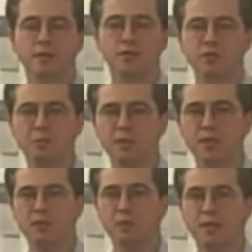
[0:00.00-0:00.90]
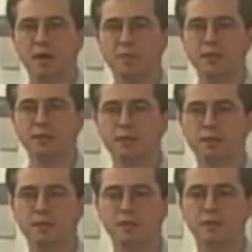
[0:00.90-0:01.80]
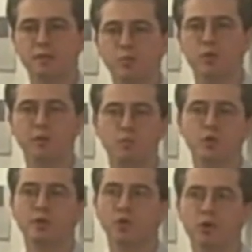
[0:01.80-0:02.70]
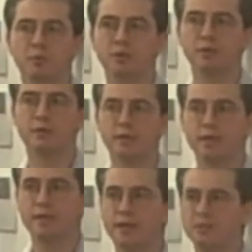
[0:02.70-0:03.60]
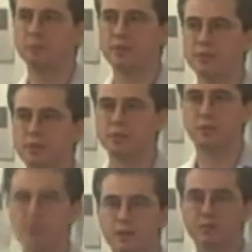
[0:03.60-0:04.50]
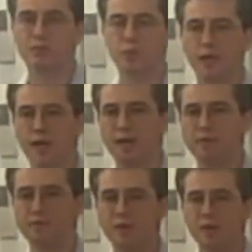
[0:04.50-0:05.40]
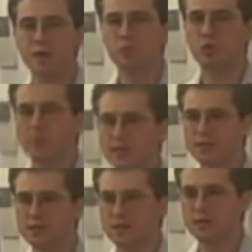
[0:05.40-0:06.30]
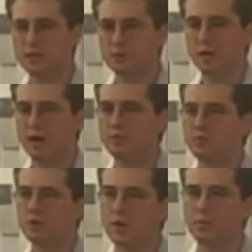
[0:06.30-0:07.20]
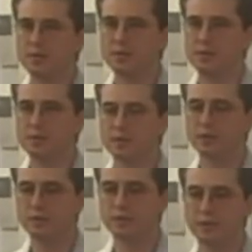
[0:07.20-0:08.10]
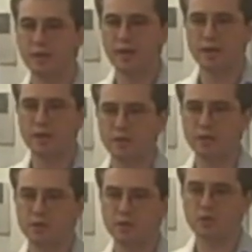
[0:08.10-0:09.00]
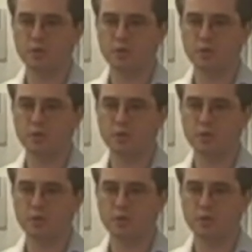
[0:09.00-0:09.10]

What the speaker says: social media is becoming more and more normal in the business realm. So we have more case studies, we have more companies engaging in